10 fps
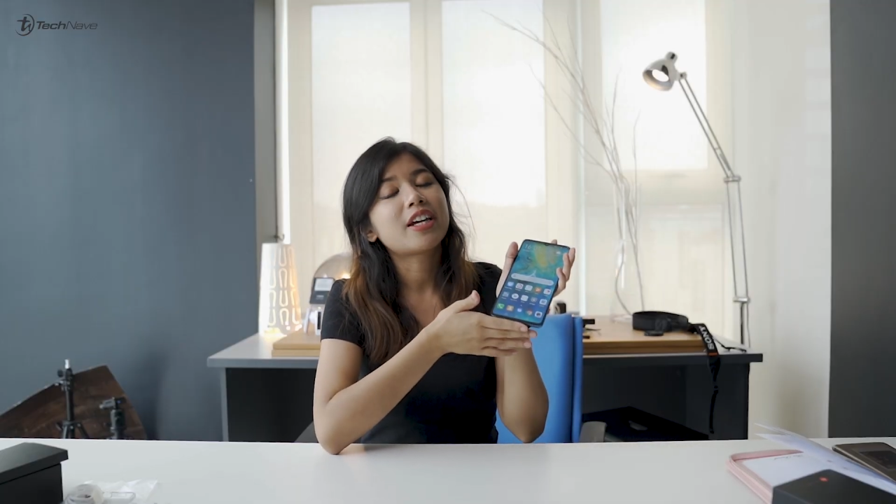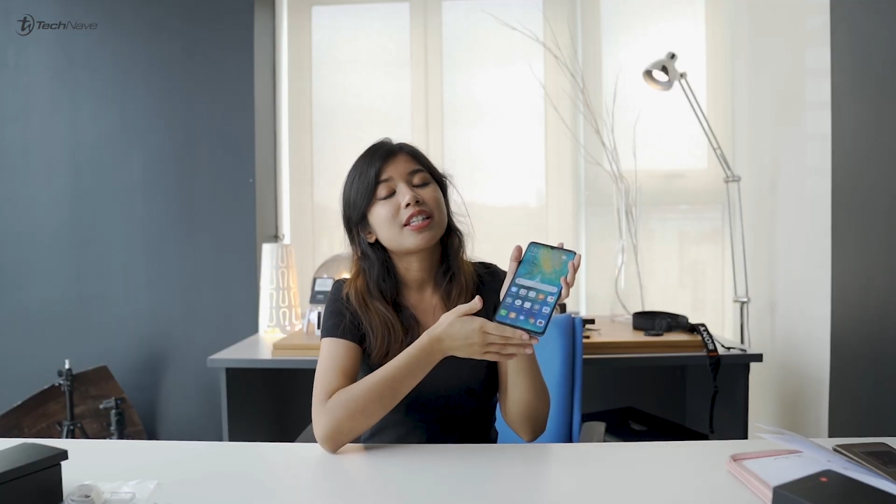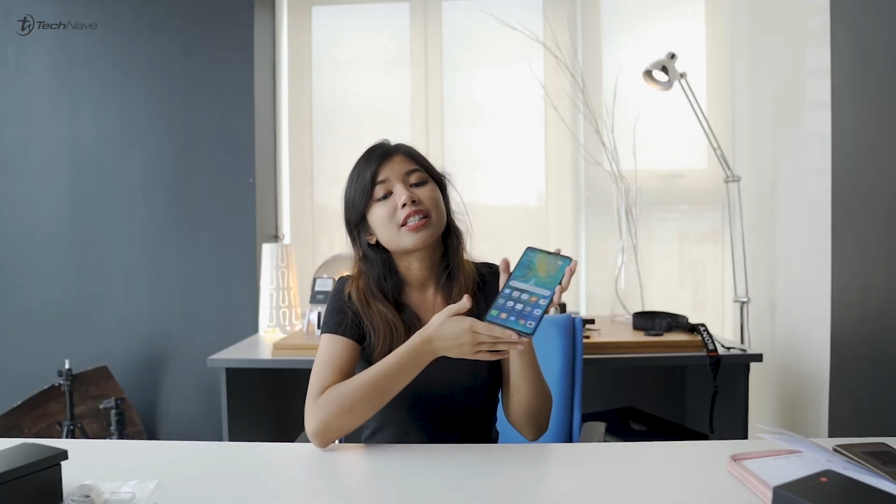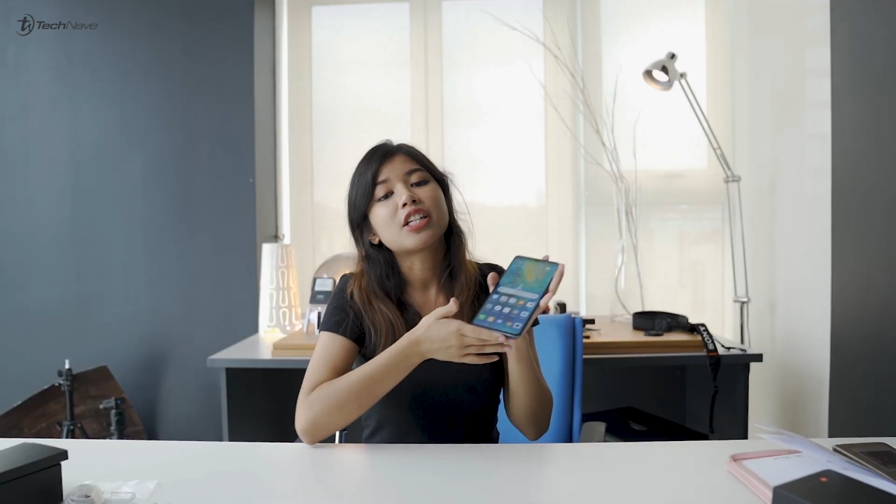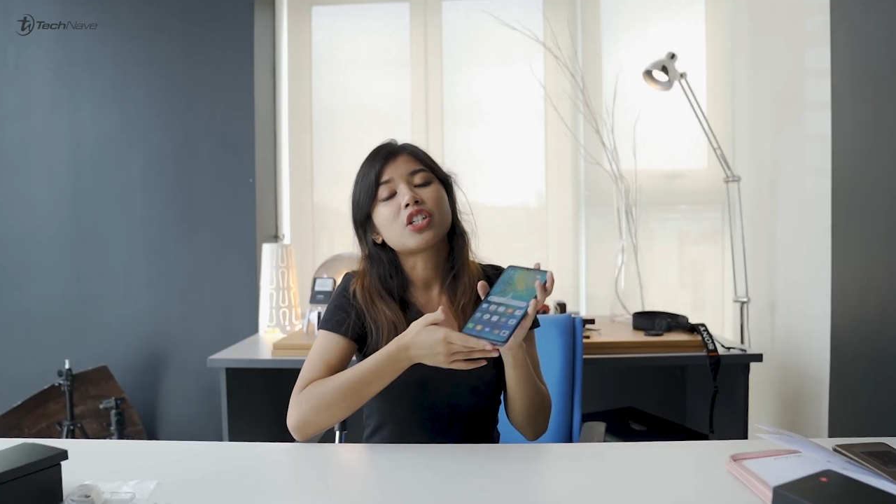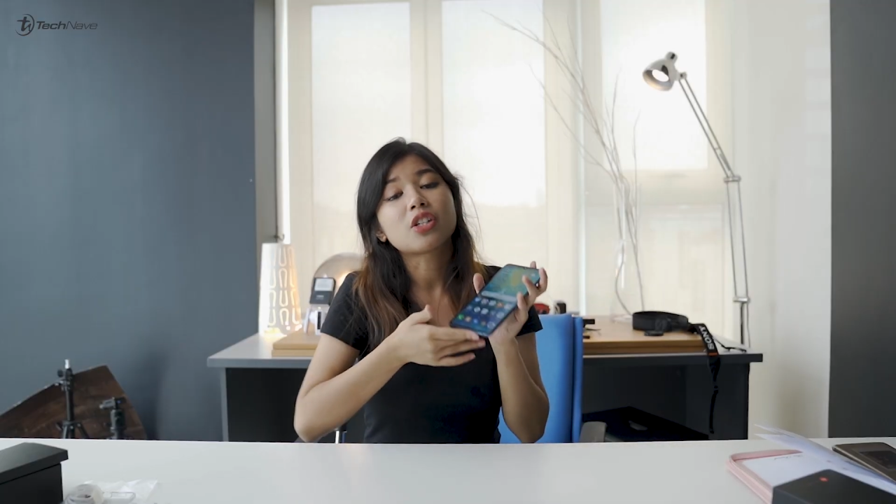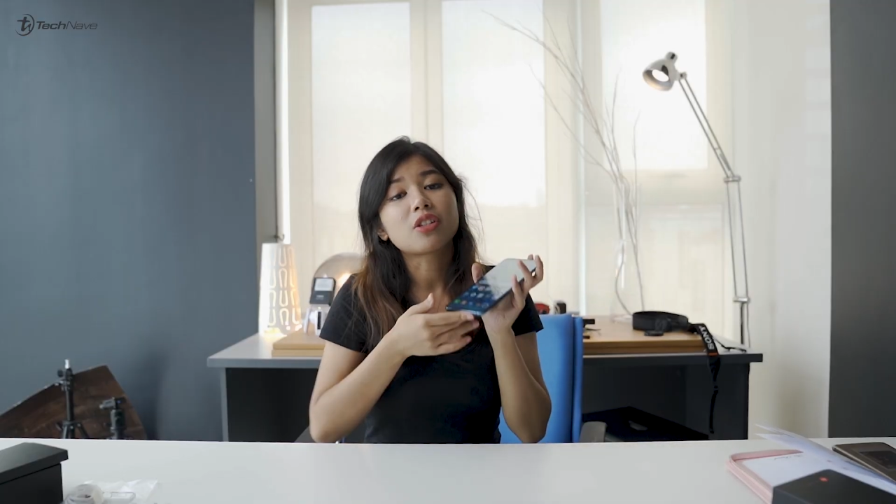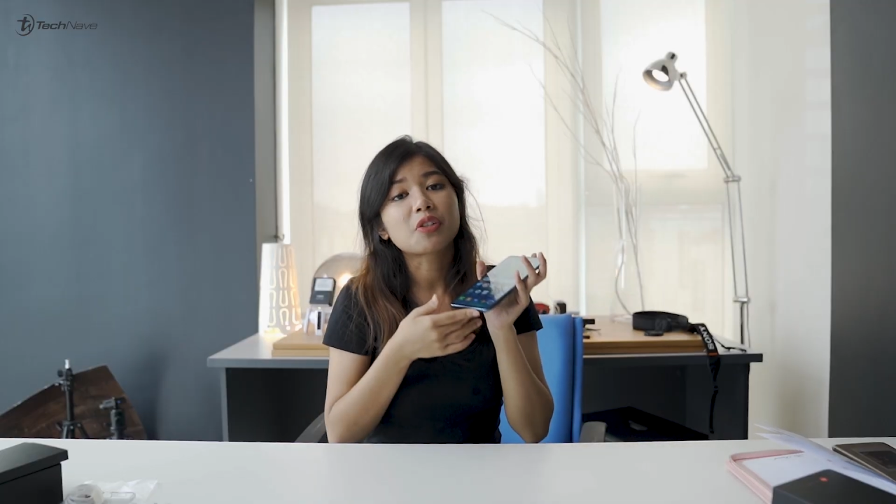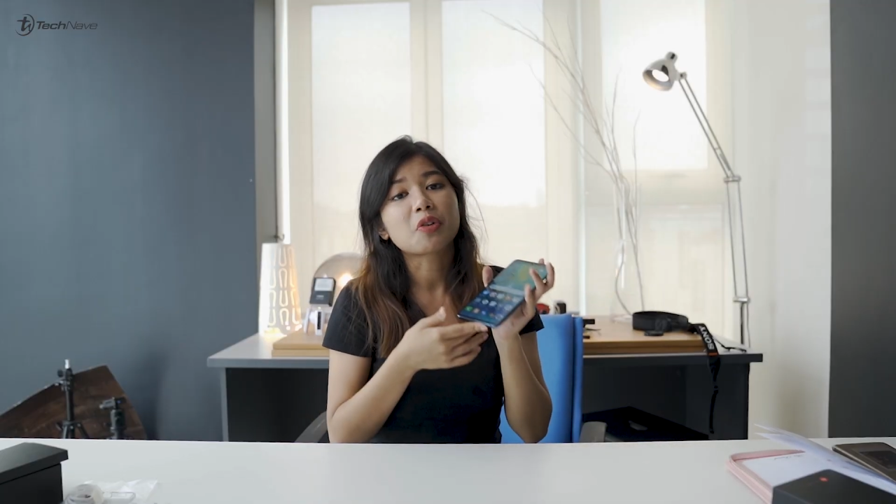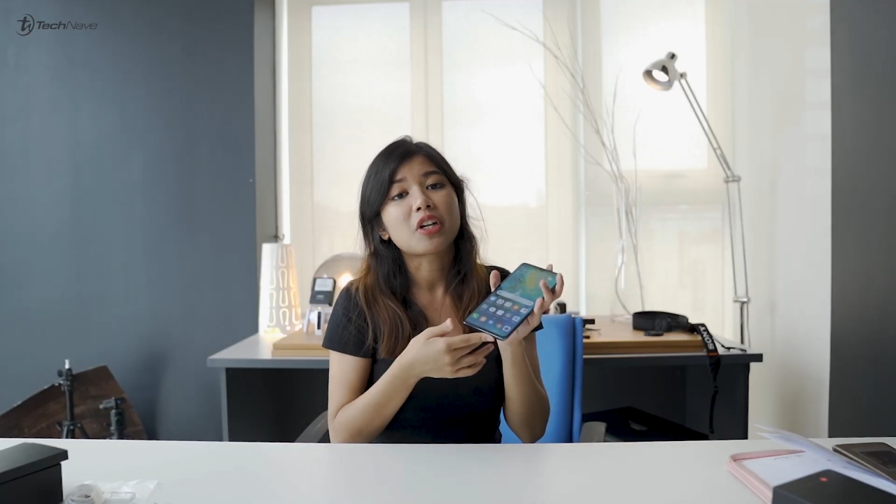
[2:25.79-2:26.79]
9's Legends of
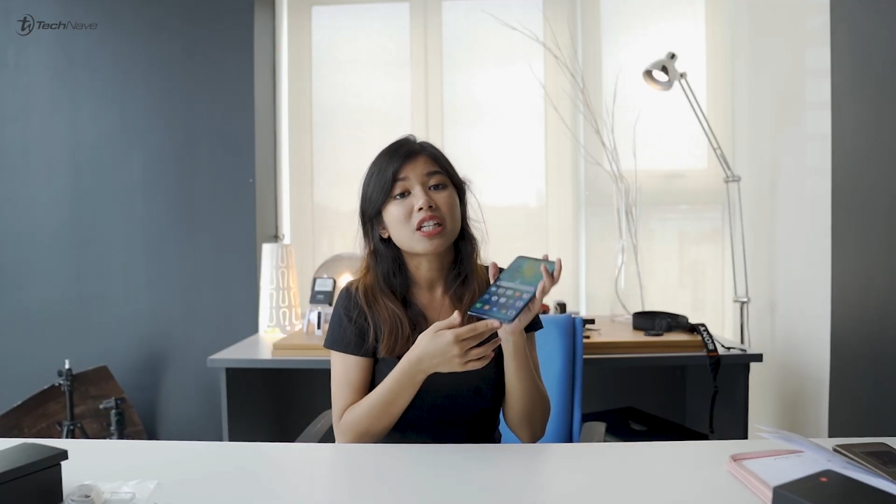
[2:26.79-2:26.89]
this phone,